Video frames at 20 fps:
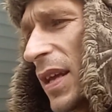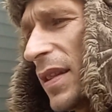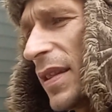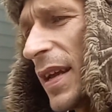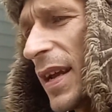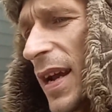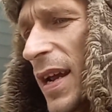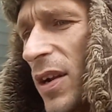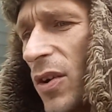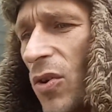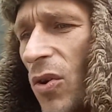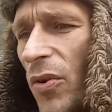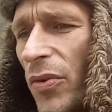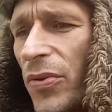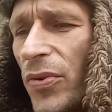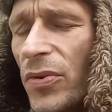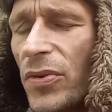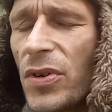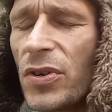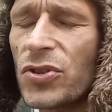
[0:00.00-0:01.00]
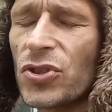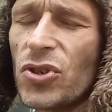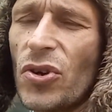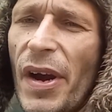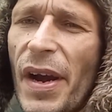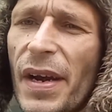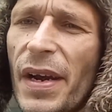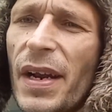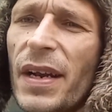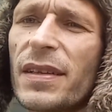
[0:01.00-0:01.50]
They gotta go through
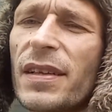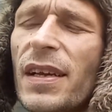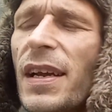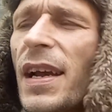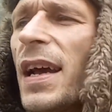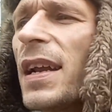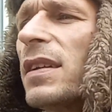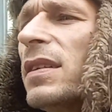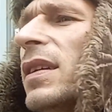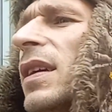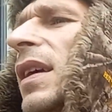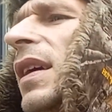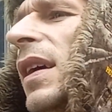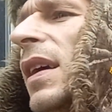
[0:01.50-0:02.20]
training. They gotta,